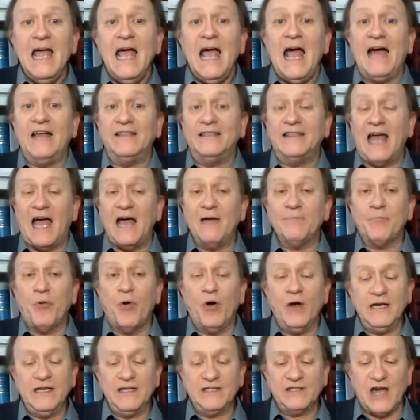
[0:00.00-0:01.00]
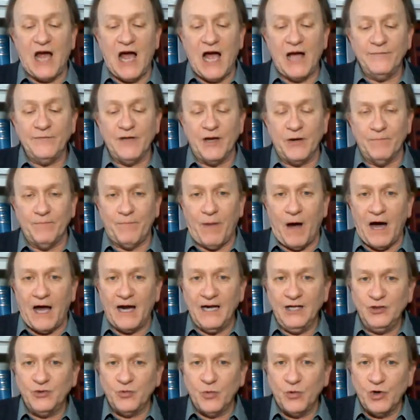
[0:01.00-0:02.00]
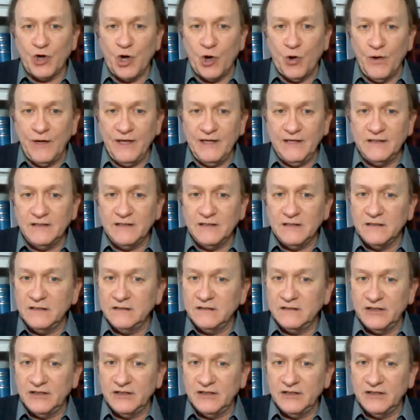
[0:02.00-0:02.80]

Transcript: At that point in time, their bodies will go in